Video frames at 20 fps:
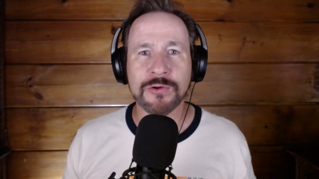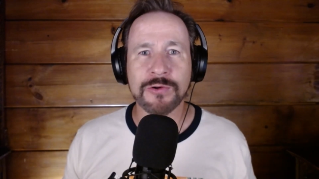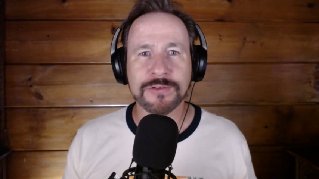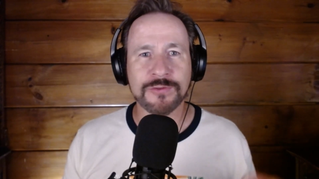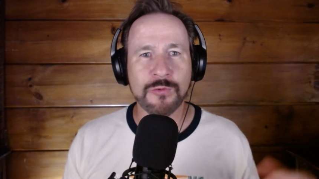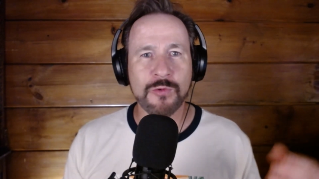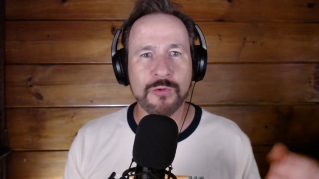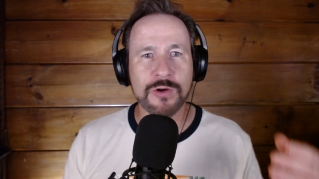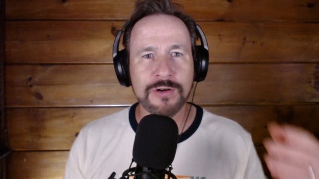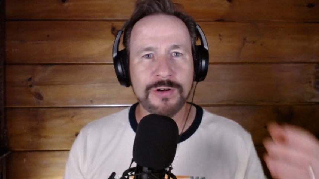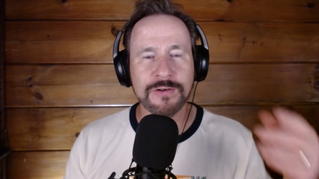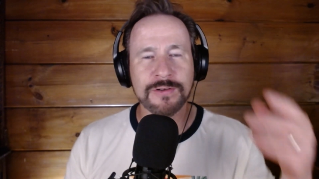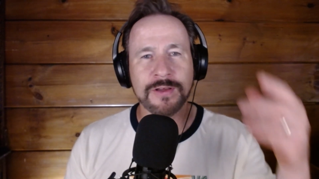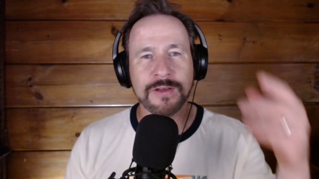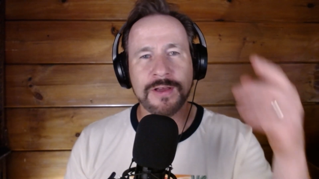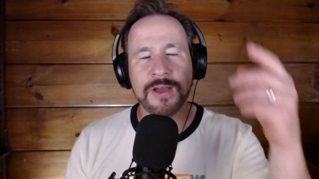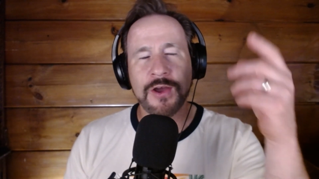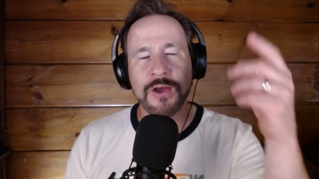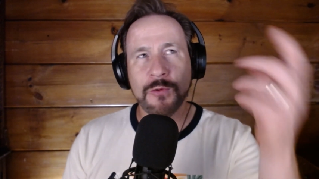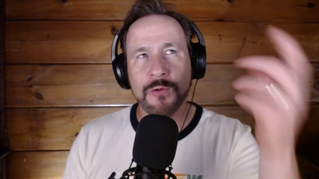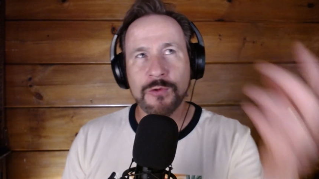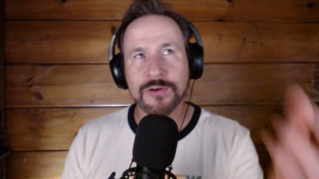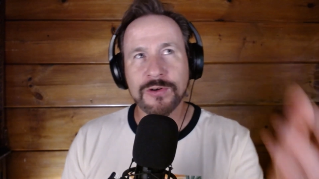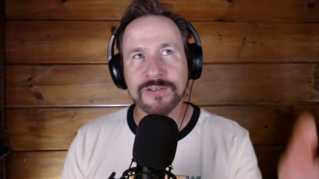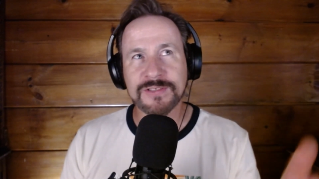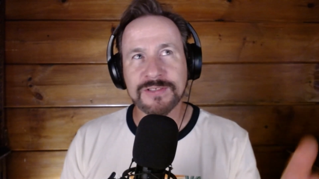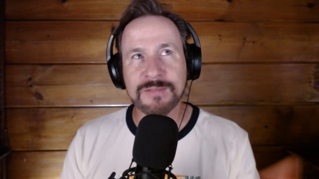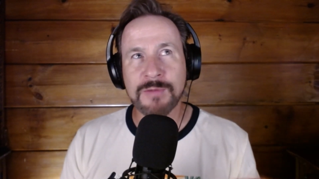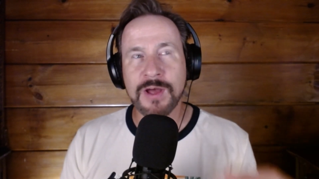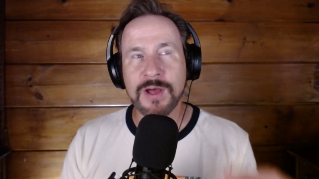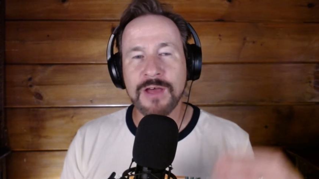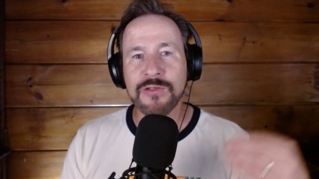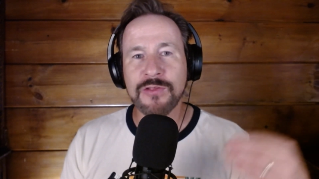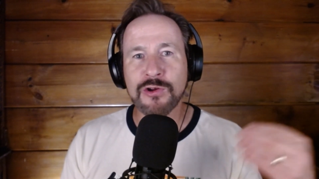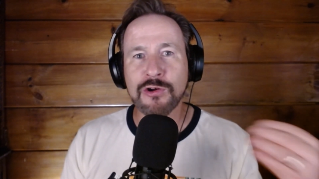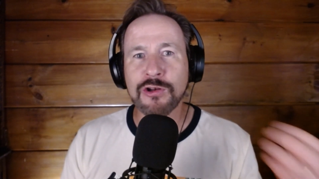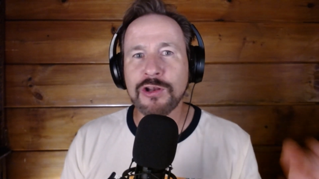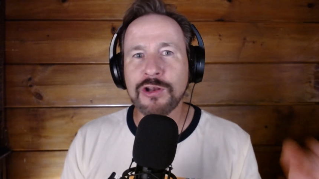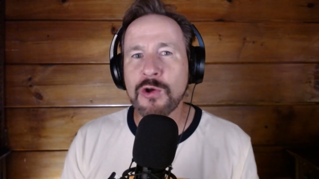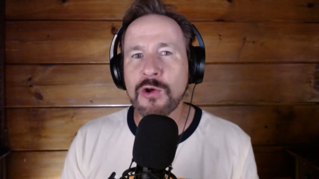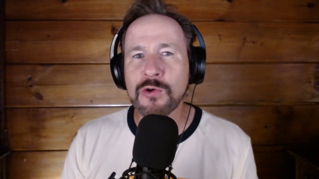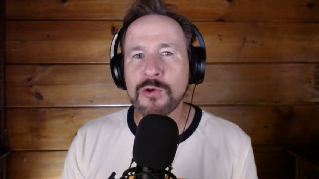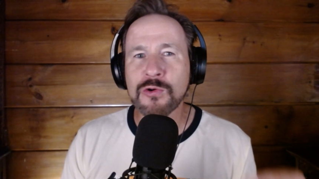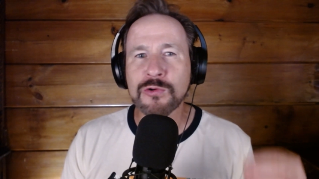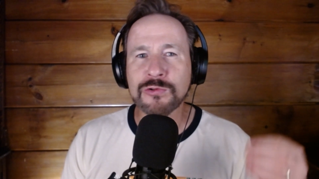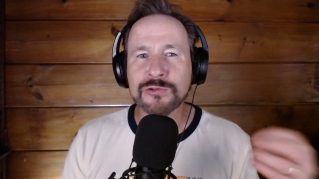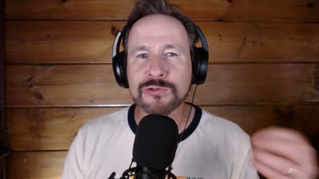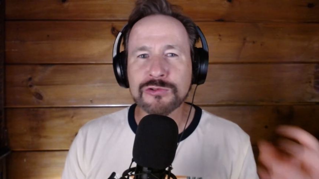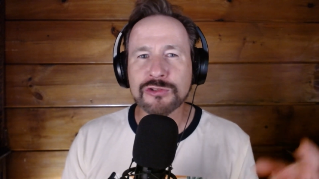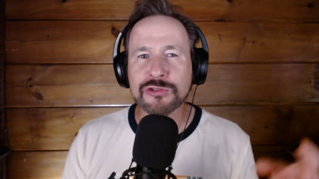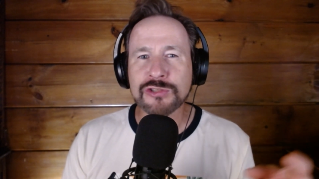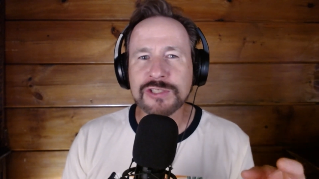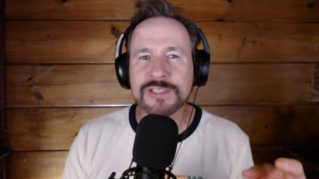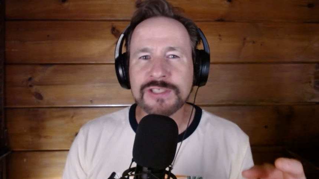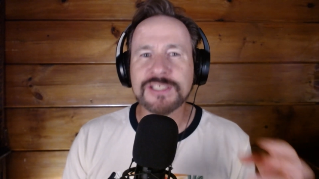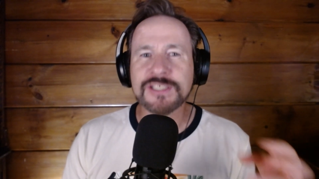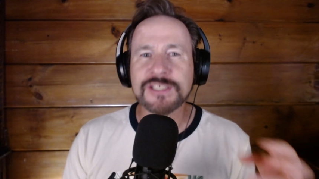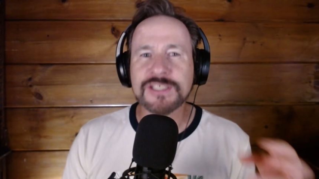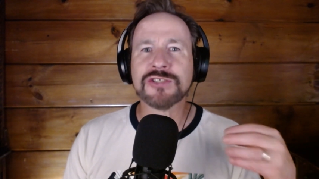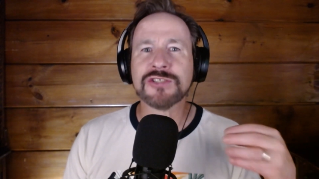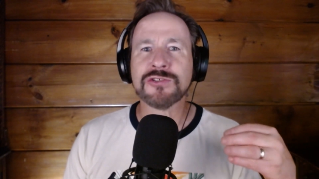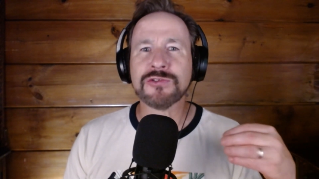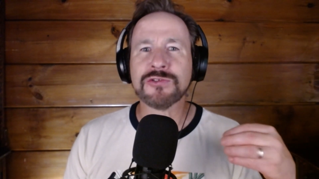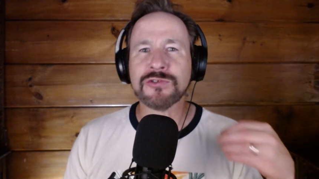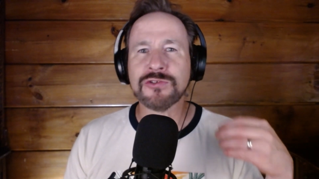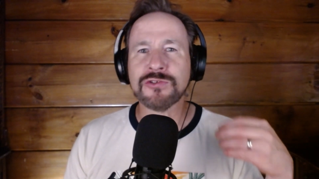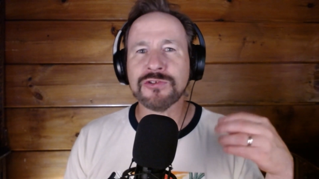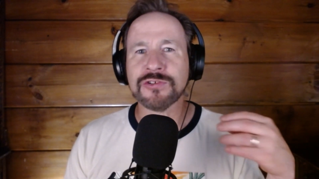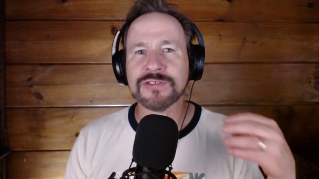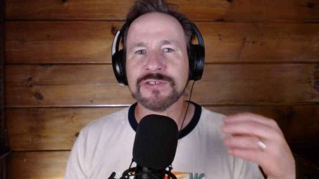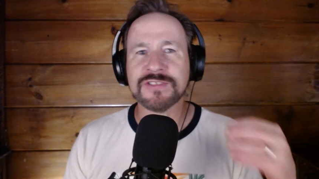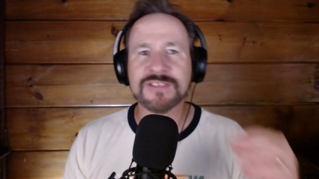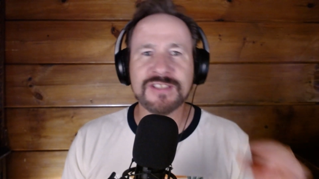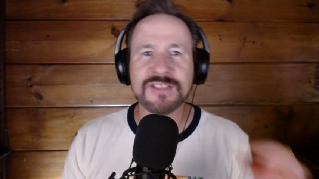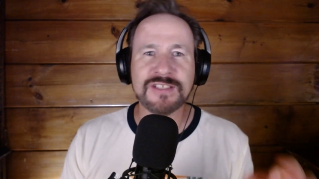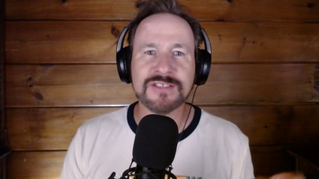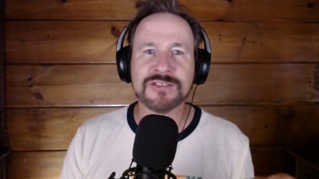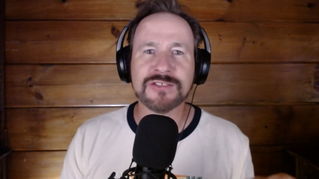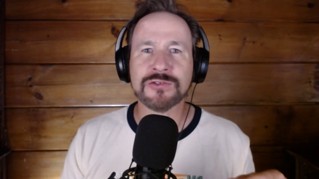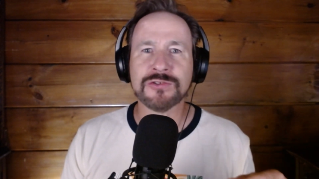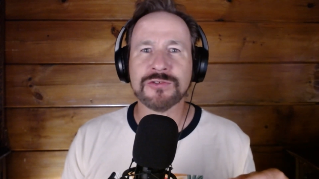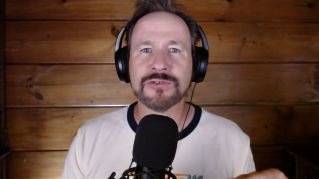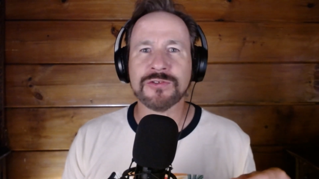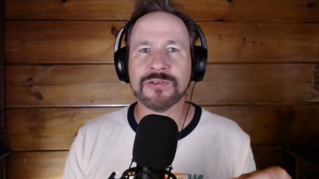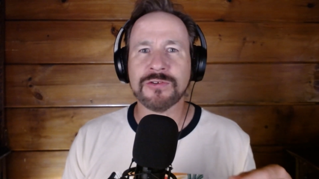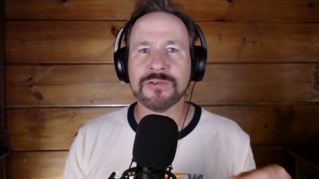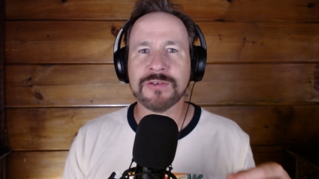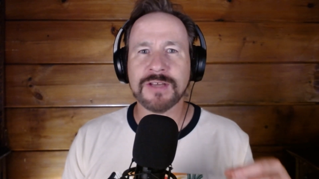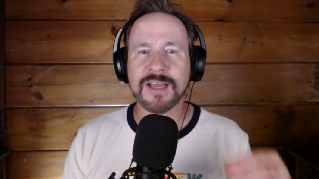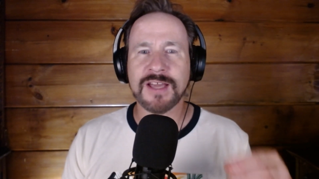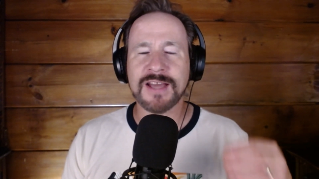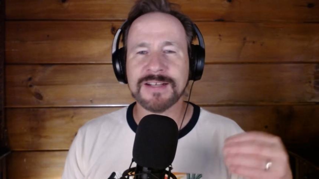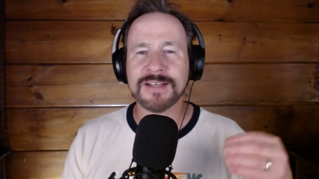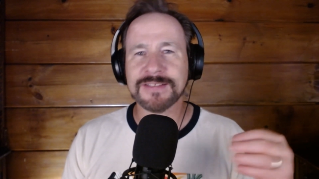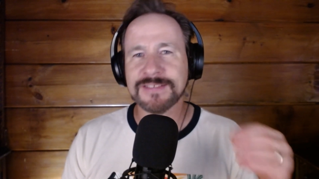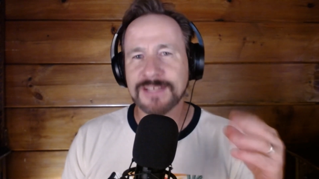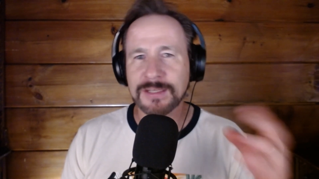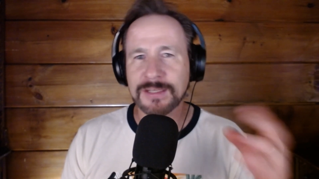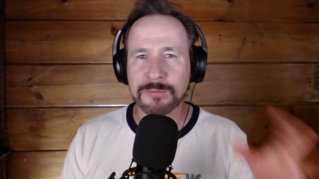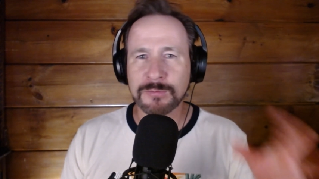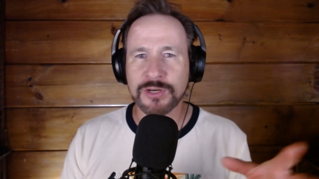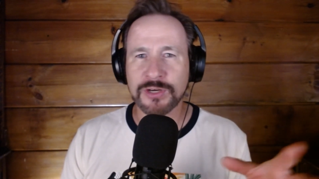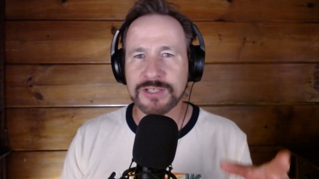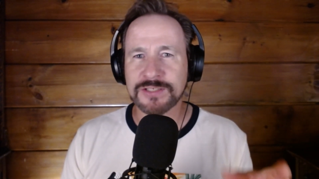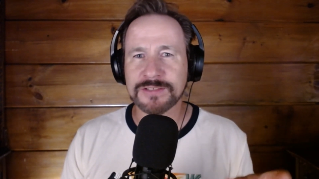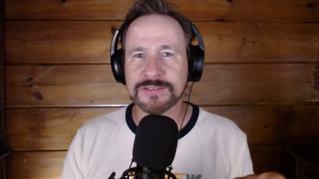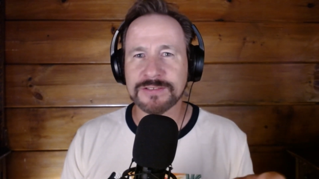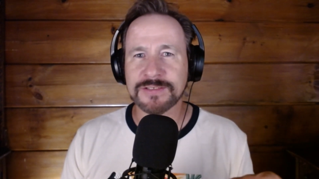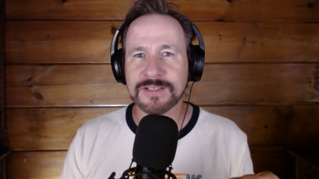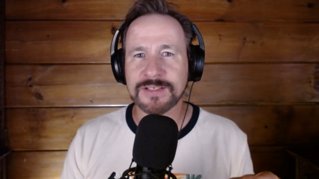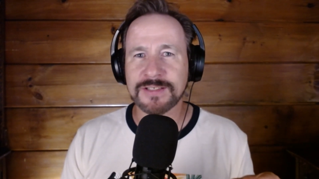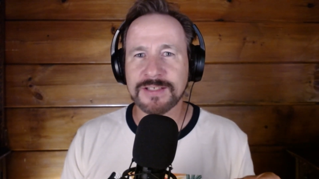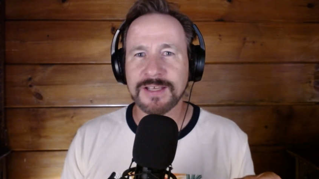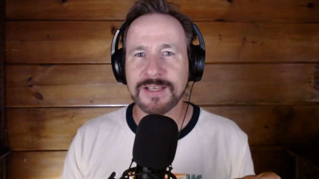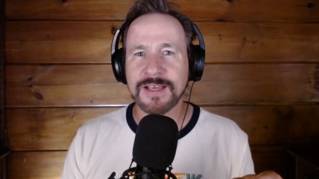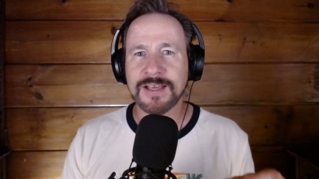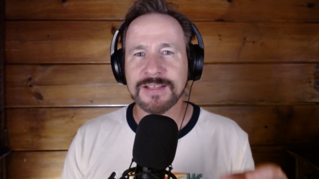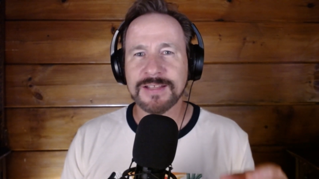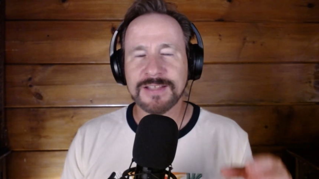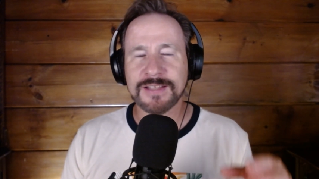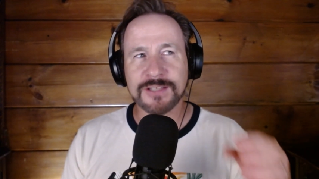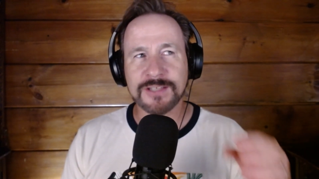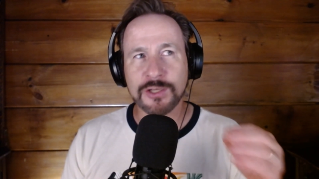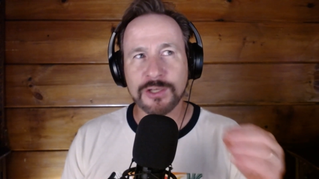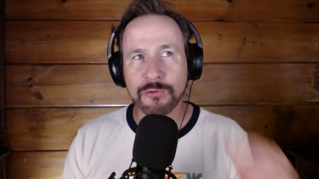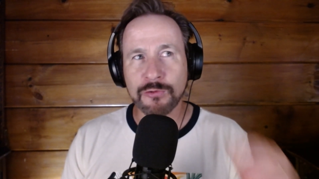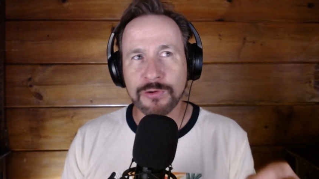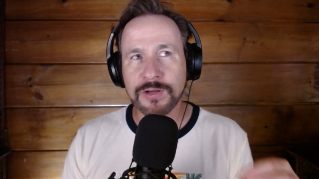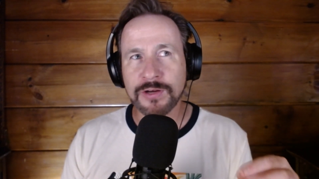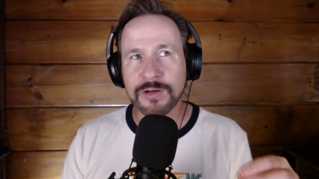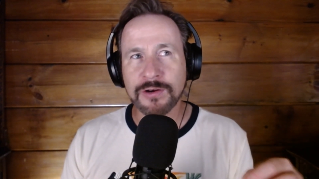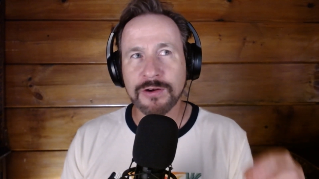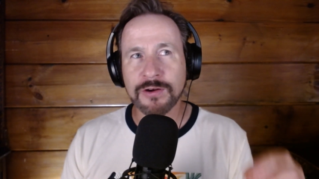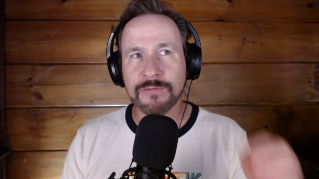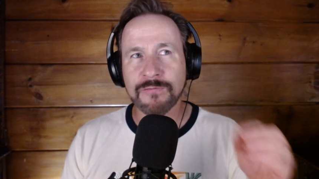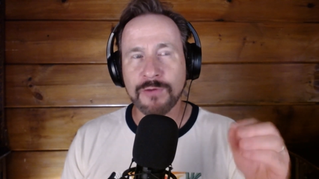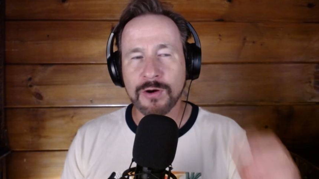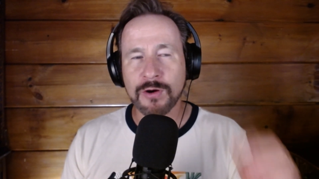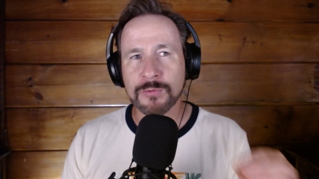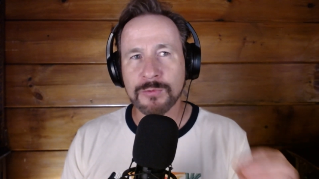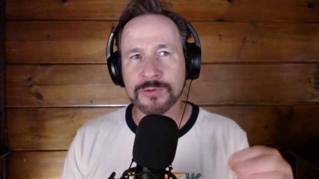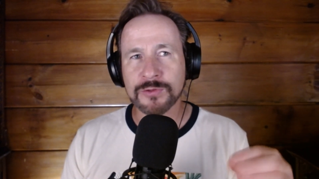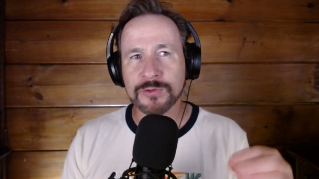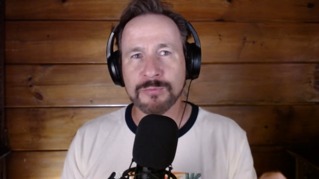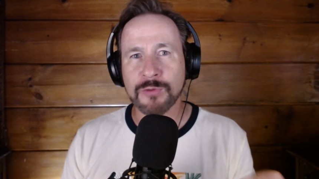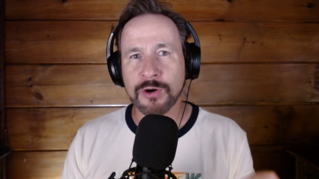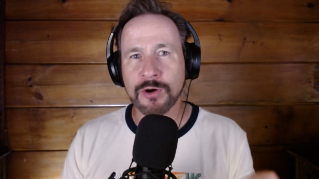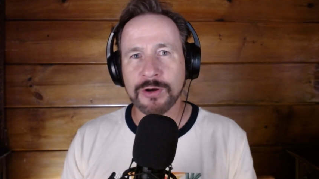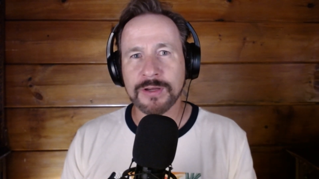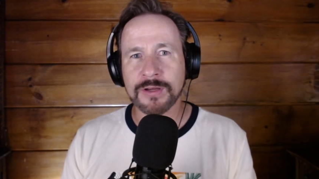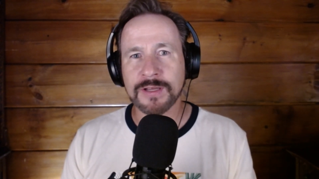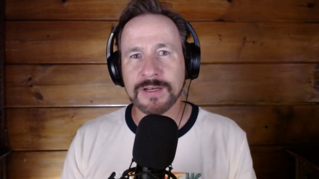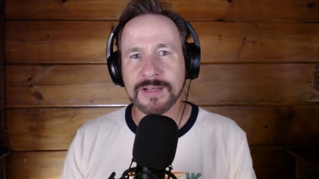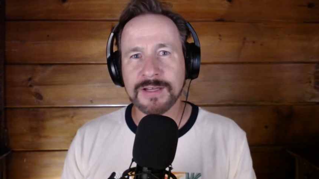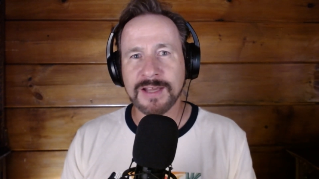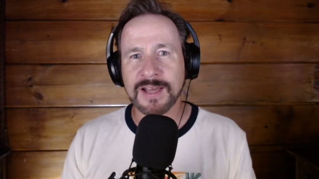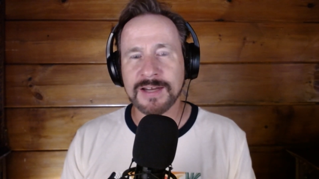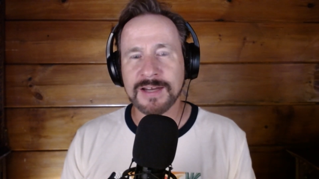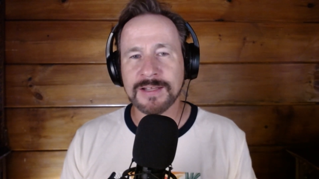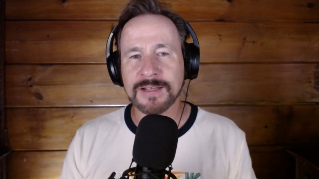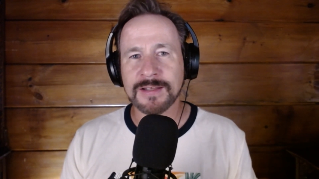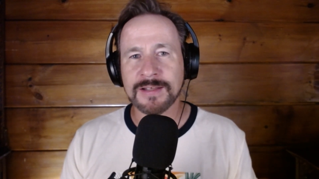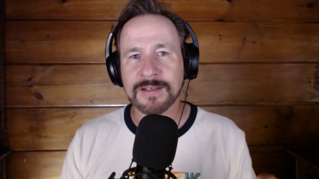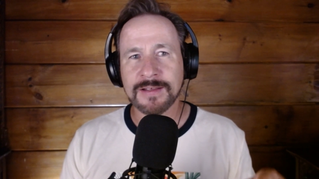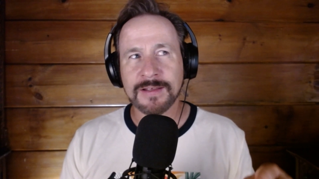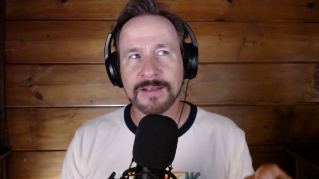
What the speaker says: So what are some other local traditional or seasonal kind of celebrations that the Greer Farmers Market kind of